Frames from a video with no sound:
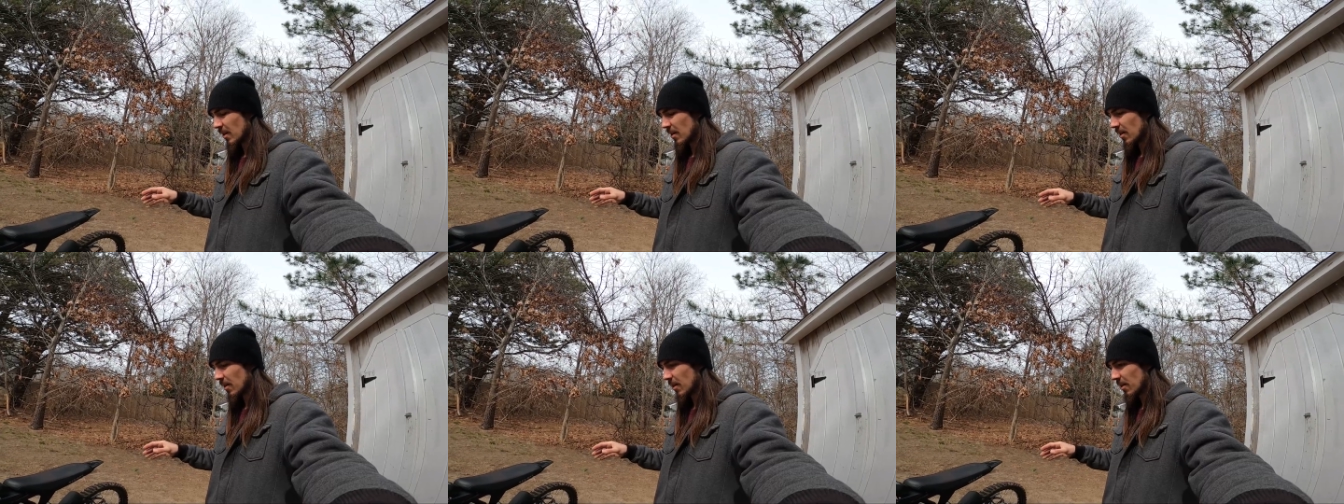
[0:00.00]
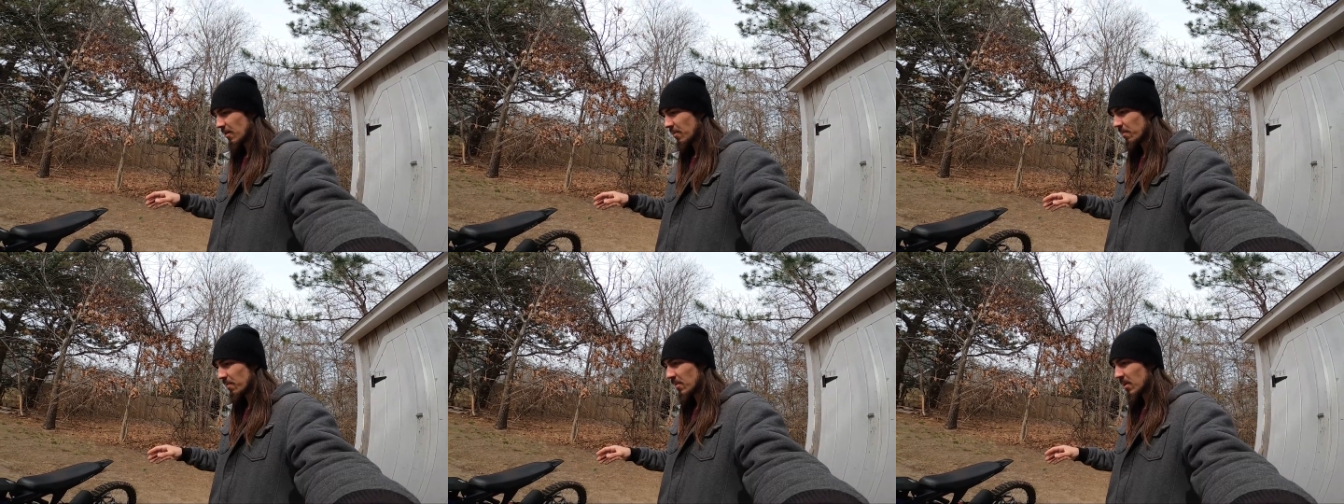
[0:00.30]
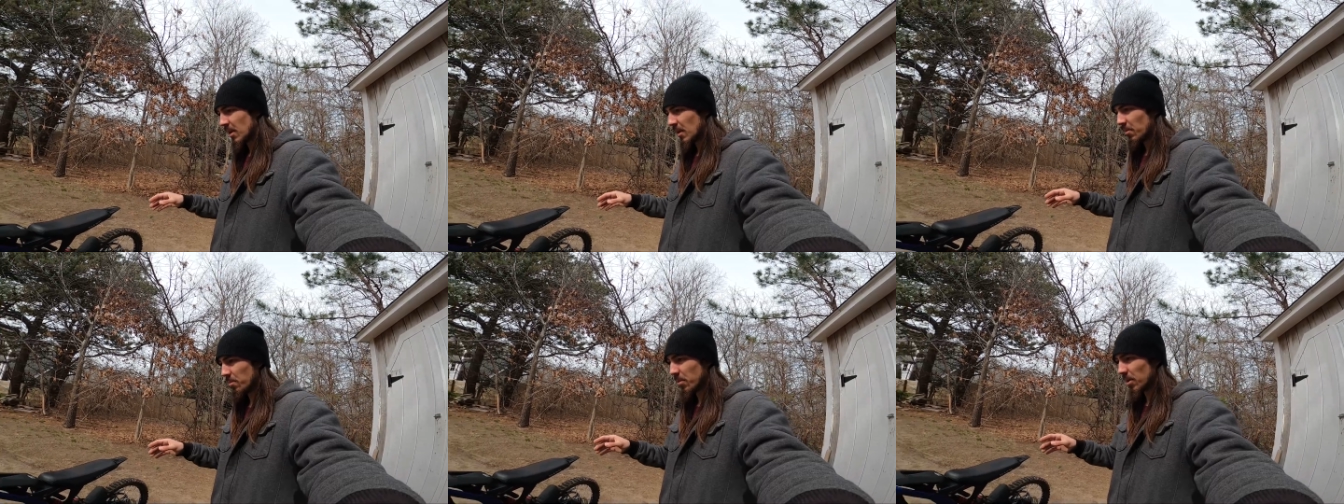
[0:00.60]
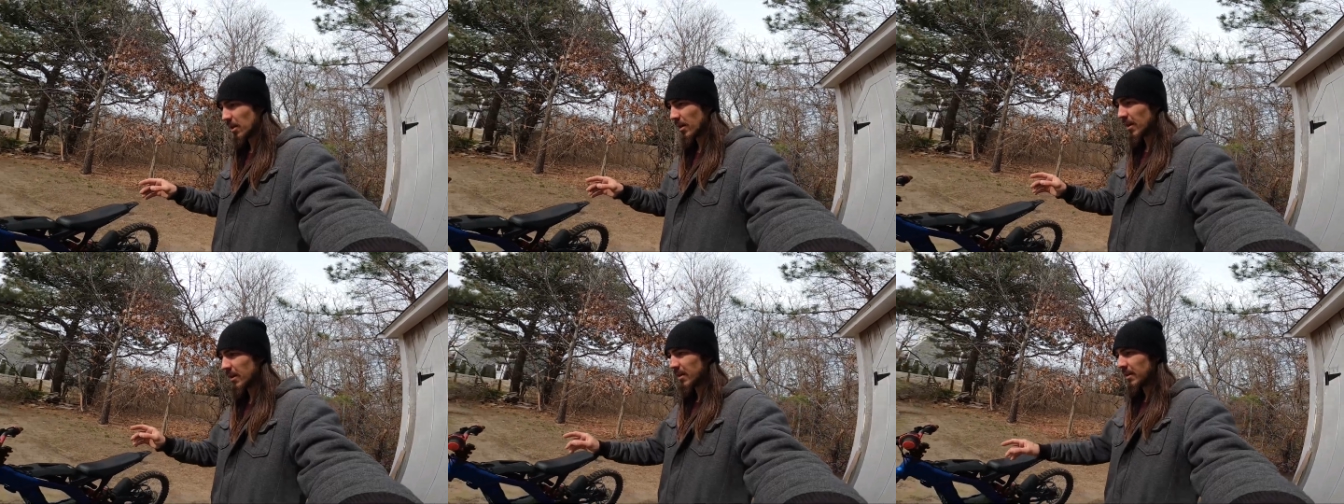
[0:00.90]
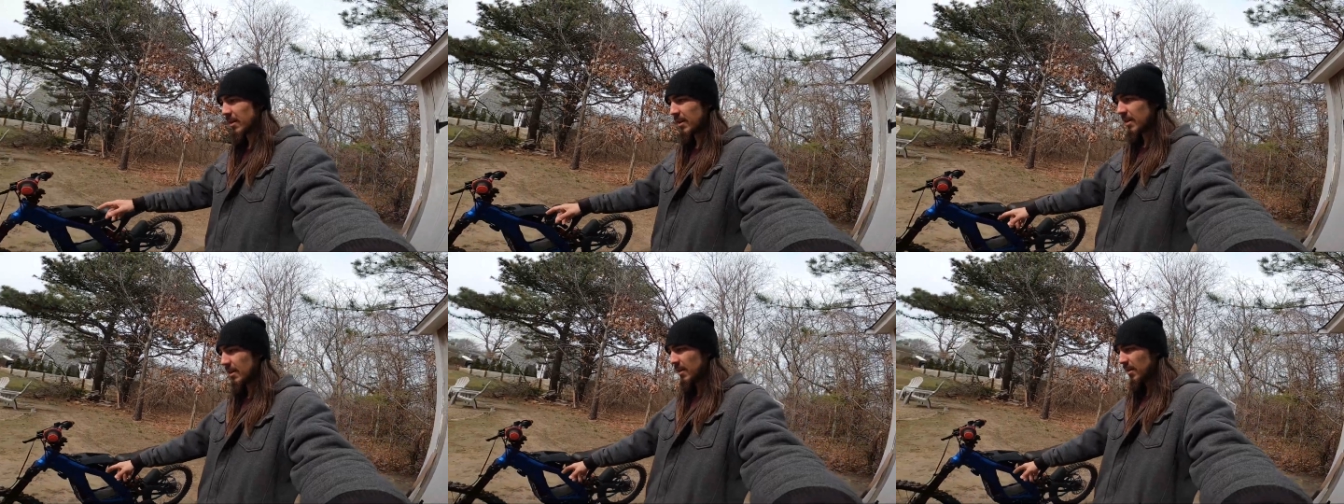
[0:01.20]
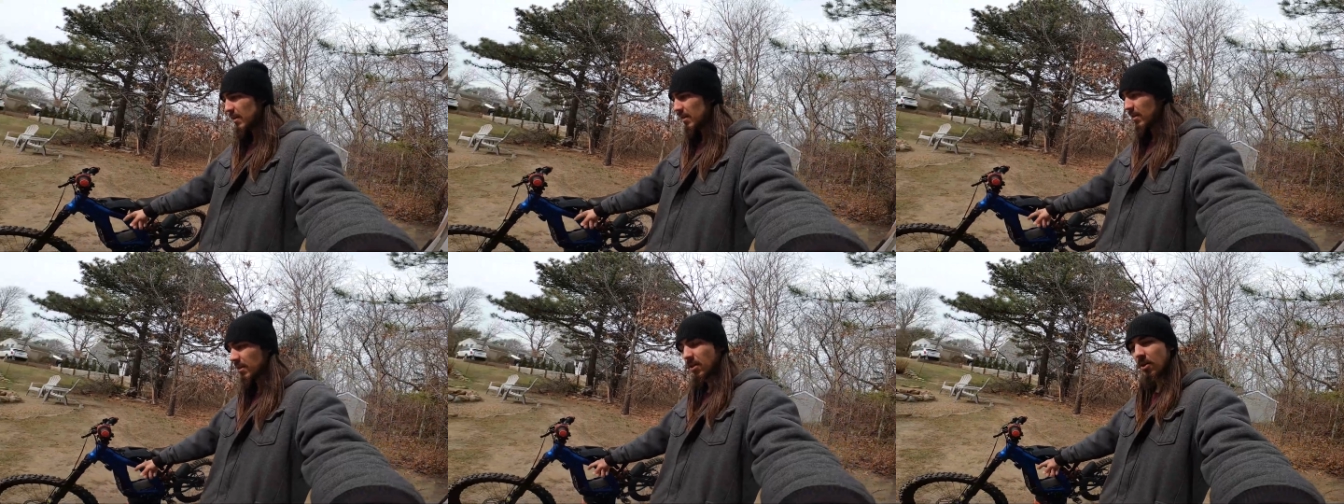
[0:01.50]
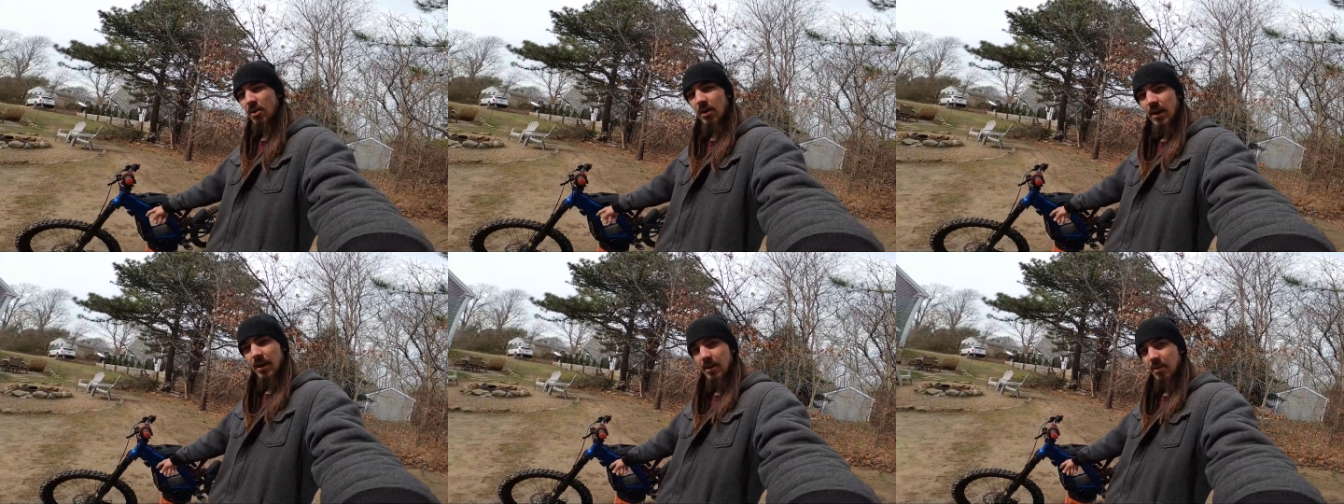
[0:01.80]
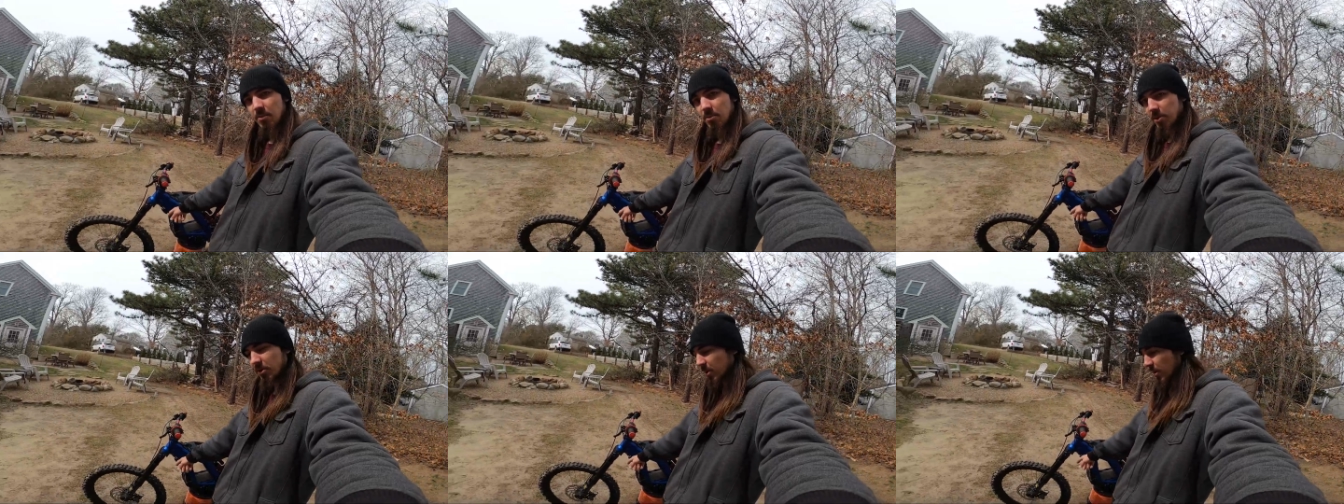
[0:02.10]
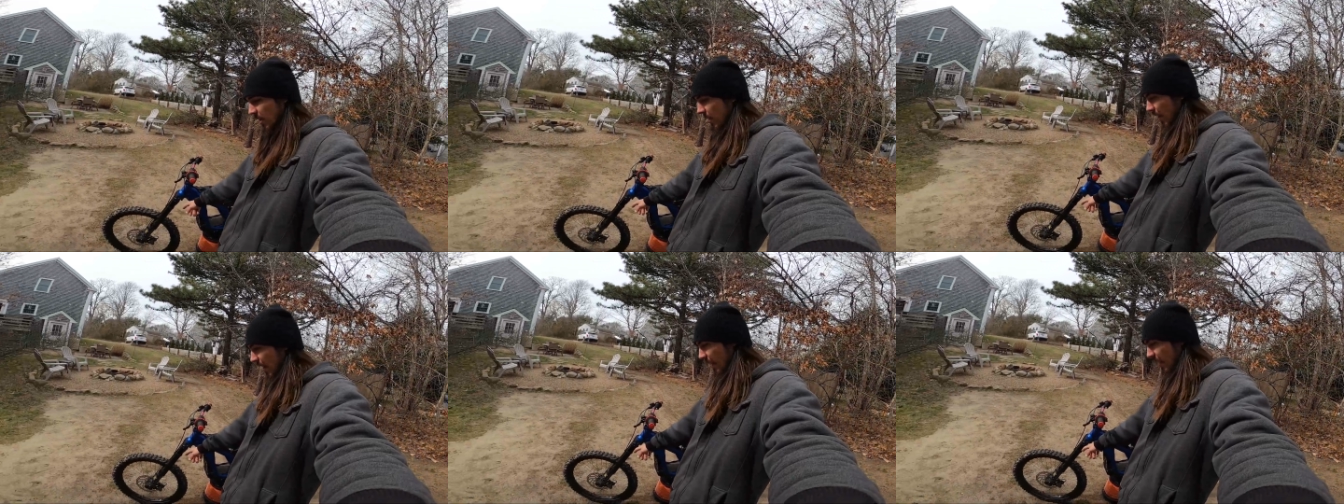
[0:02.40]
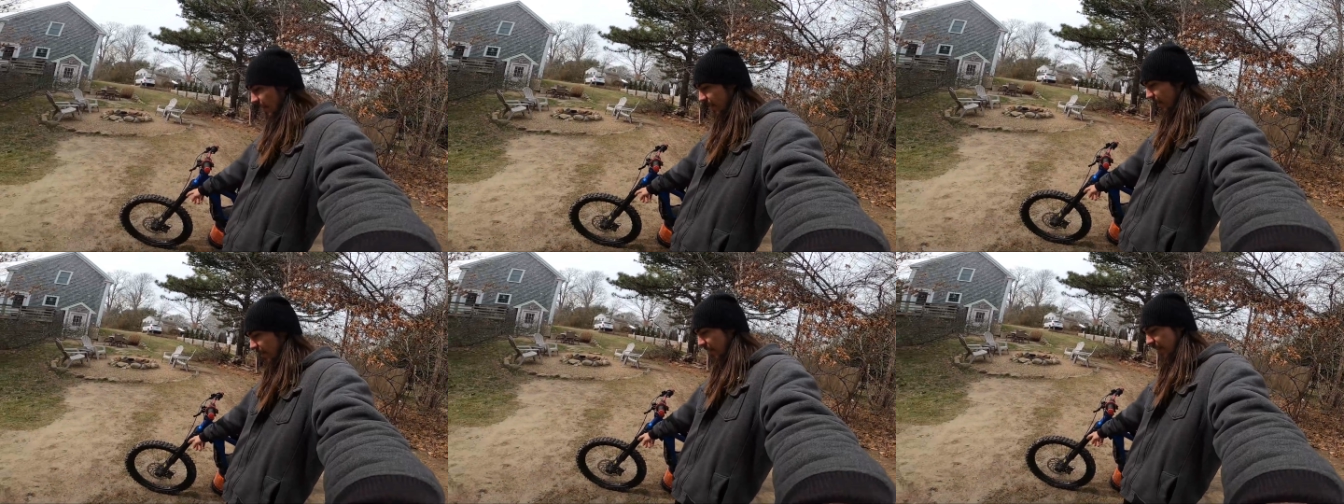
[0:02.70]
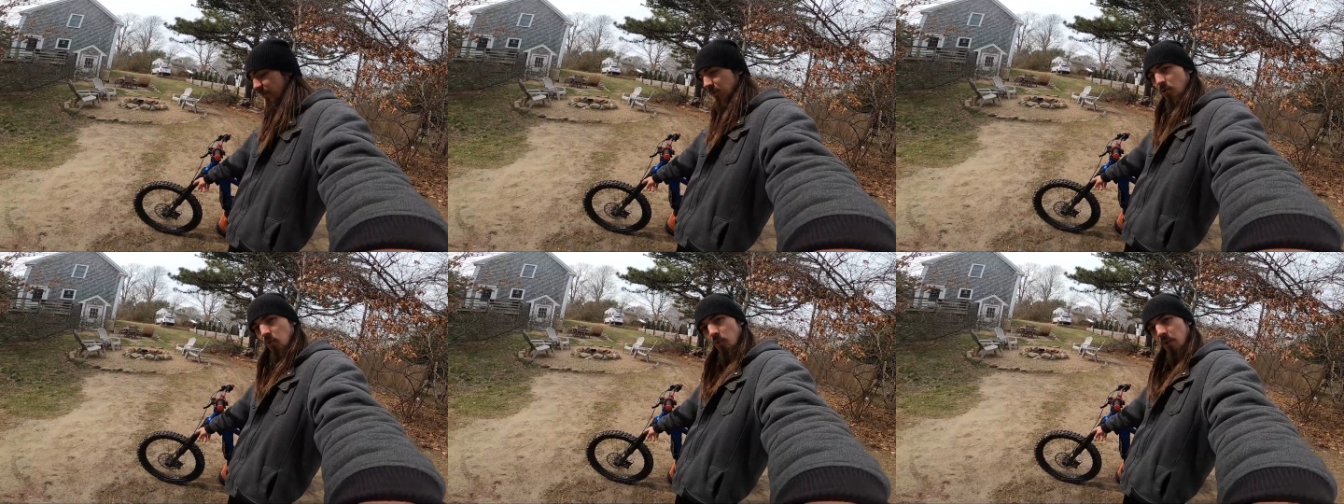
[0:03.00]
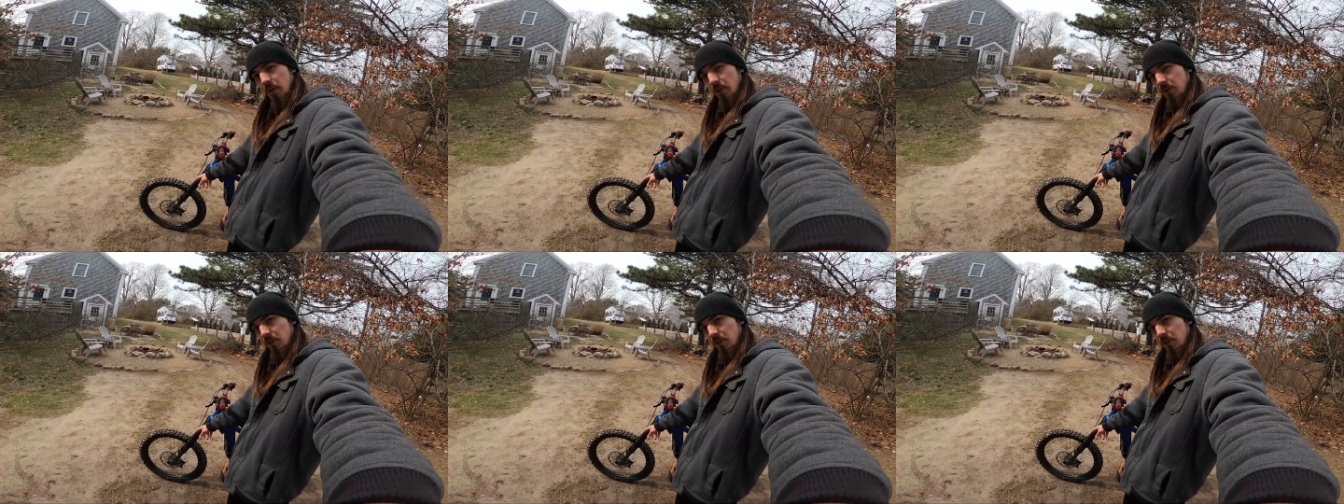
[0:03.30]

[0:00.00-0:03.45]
Um, but he did go ahead and put the 19 inch